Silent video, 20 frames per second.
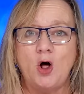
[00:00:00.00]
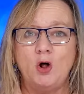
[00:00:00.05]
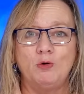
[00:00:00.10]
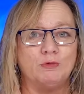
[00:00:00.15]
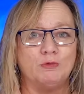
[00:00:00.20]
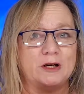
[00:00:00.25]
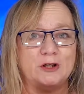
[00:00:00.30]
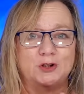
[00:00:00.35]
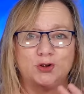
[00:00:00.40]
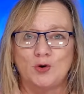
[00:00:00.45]

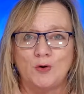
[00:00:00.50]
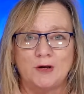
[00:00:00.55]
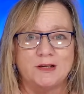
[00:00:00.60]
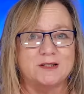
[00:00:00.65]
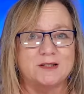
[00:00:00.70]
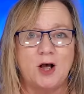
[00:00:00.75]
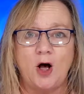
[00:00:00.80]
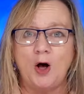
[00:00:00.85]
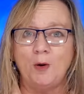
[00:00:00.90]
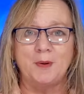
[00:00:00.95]
I'll
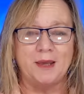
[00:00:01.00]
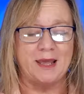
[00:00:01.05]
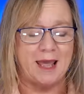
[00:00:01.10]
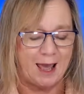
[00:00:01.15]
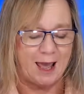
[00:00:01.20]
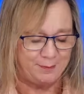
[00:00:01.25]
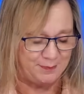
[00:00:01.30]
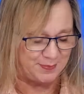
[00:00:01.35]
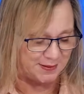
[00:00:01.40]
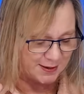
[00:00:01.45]
rejoice. I'll
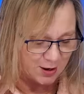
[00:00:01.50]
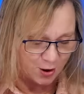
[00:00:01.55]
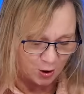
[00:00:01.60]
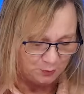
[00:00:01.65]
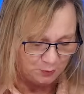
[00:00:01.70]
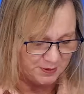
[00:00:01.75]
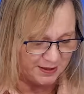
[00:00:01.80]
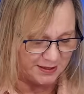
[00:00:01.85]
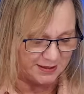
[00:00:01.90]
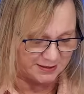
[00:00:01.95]
be happy.
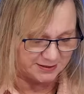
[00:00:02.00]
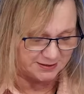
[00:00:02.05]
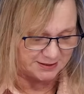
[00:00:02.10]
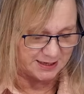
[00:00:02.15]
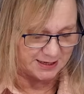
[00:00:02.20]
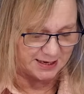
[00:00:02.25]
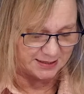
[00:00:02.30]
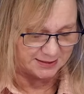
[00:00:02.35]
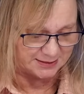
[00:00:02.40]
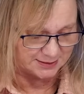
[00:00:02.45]
I'll be
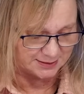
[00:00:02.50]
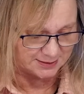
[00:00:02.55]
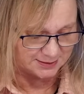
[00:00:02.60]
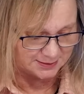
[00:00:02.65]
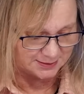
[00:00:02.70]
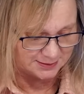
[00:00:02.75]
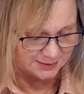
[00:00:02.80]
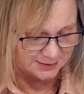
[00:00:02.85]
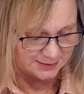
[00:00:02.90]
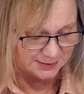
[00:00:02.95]

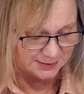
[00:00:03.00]
content.